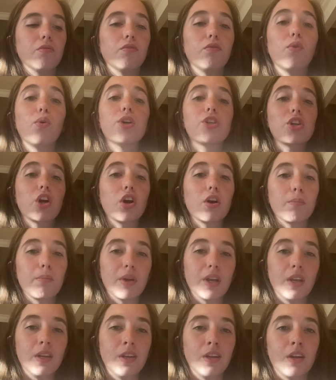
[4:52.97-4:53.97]
voice her
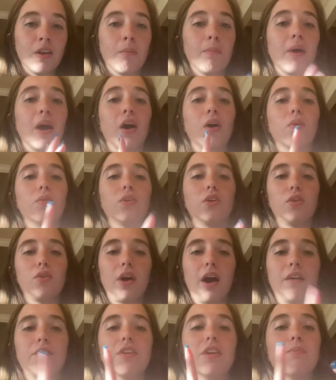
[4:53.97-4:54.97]
opinion about the
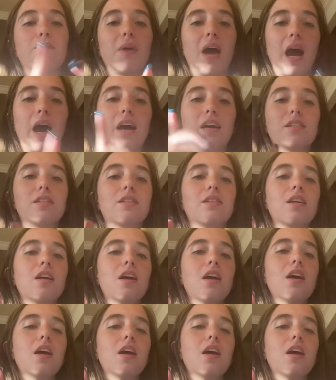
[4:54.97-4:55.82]
gravity, mass,